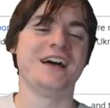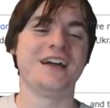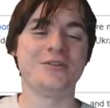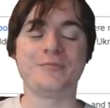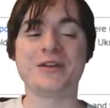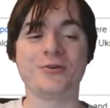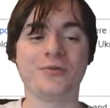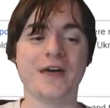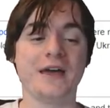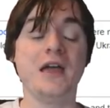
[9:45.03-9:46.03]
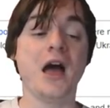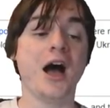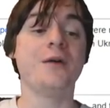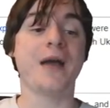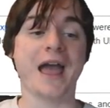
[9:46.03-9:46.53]
it would be called there,
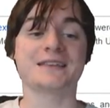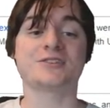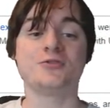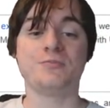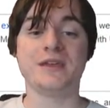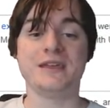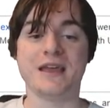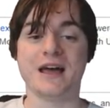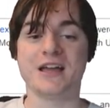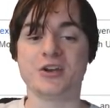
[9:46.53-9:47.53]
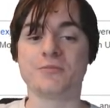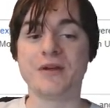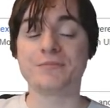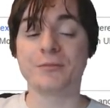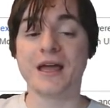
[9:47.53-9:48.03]
has to be, you know,
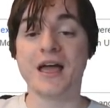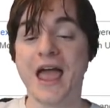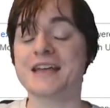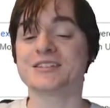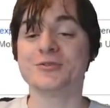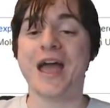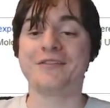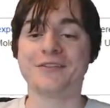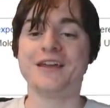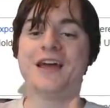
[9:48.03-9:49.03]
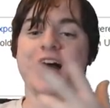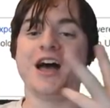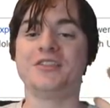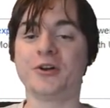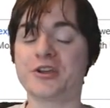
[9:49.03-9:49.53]
has to have
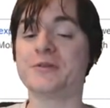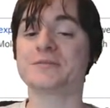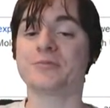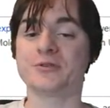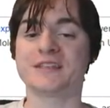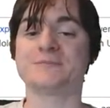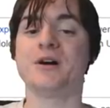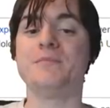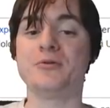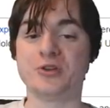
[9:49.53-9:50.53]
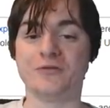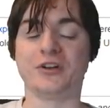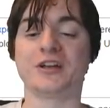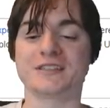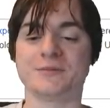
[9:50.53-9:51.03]
documents processed by Moldovan
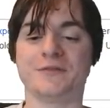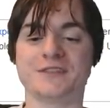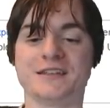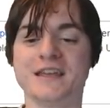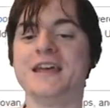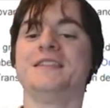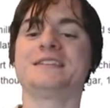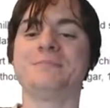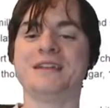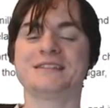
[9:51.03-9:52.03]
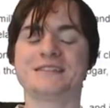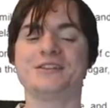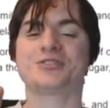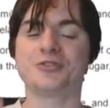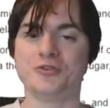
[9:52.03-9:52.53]
custom officers. This means
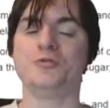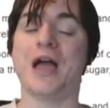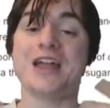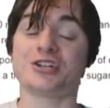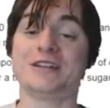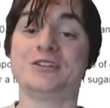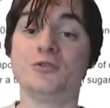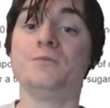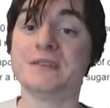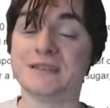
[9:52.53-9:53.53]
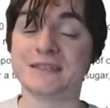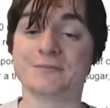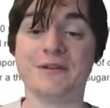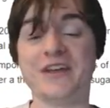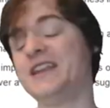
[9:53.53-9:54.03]
that to actually do business
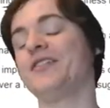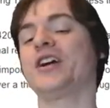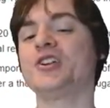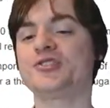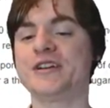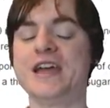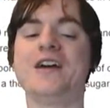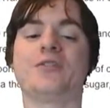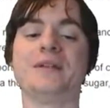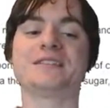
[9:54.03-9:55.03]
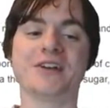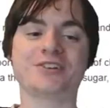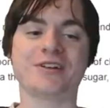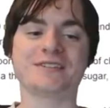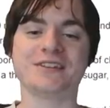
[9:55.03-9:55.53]
with another country from inside
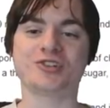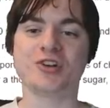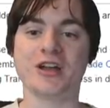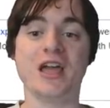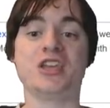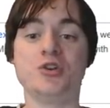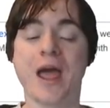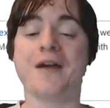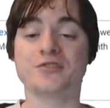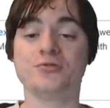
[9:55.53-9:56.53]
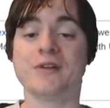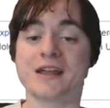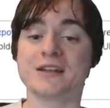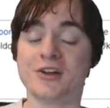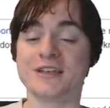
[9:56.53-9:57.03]
Transnistria, you have to
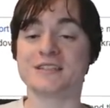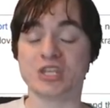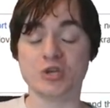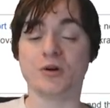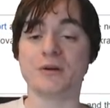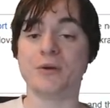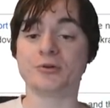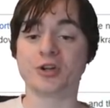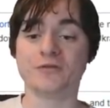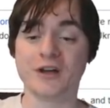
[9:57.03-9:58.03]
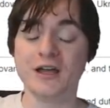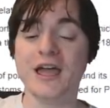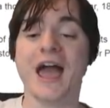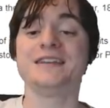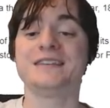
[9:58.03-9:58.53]
recognize that you are in Moldova
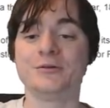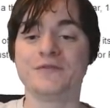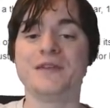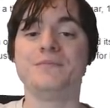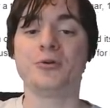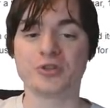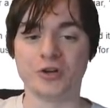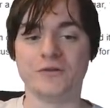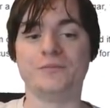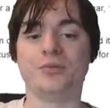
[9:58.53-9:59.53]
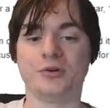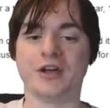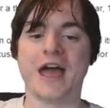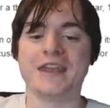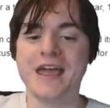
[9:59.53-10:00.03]
and deal with the Moldovan border. And